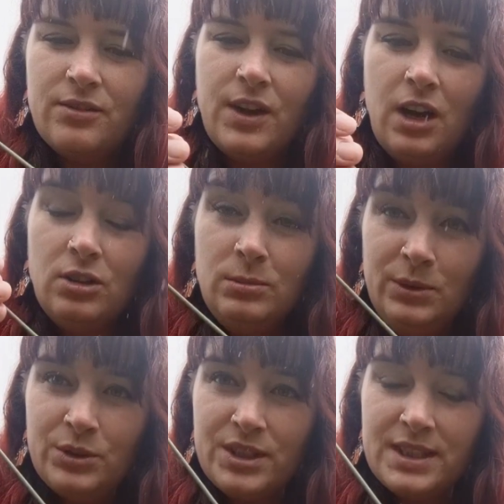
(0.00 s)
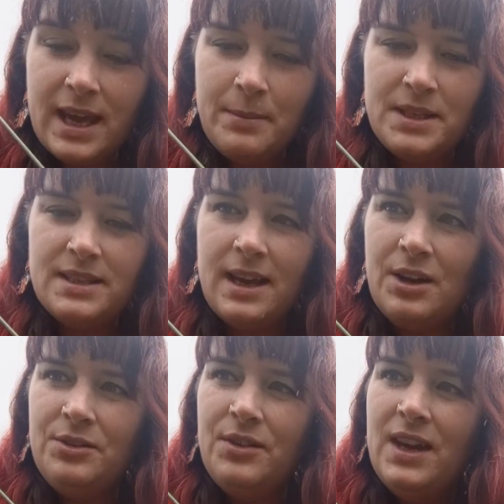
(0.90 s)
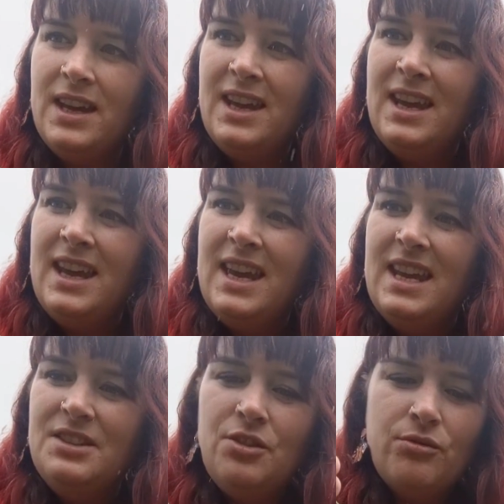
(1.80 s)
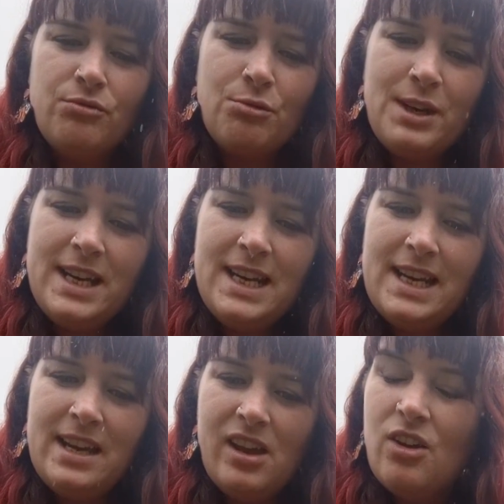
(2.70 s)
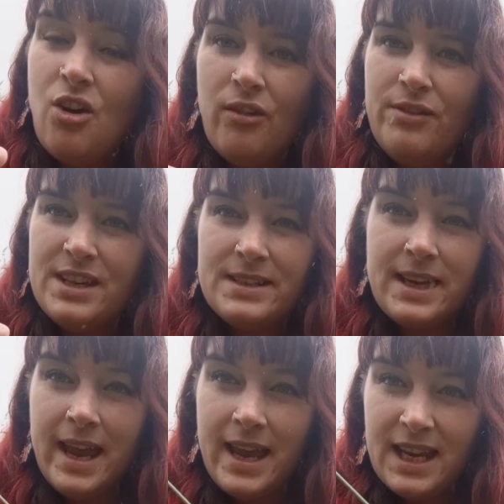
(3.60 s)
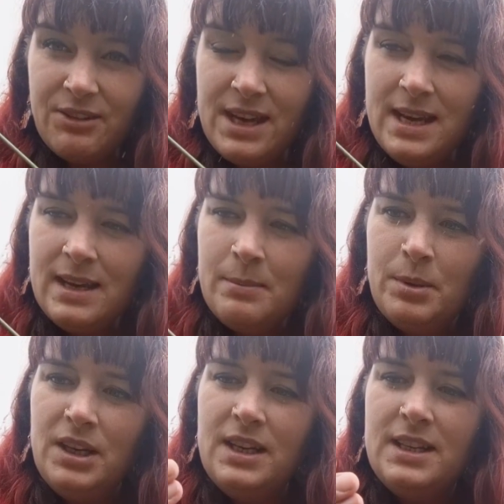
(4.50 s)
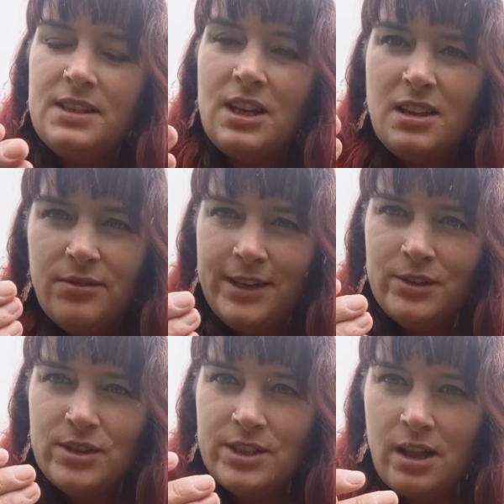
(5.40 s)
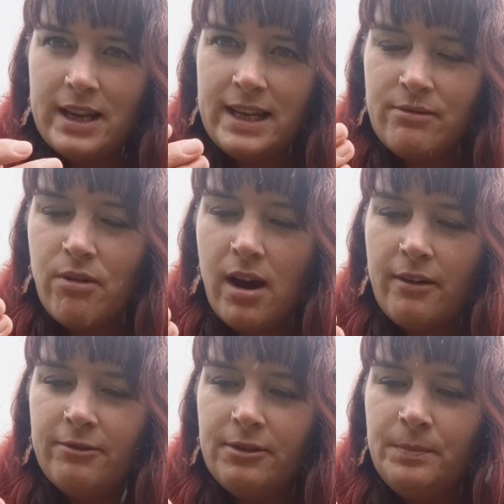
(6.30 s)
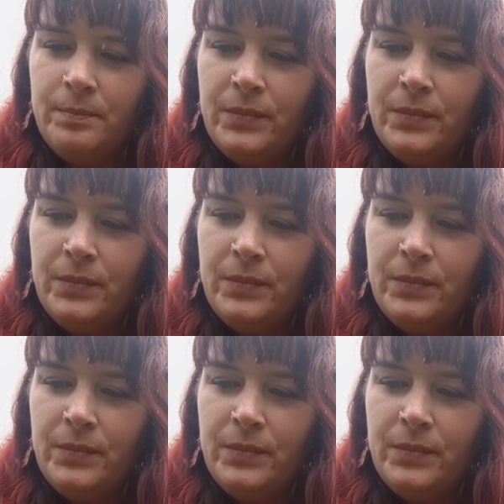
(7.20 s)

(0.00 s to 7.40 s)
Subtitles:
of culm, or the stem itself, is not really obviously hairy, but it does feel slightly rough.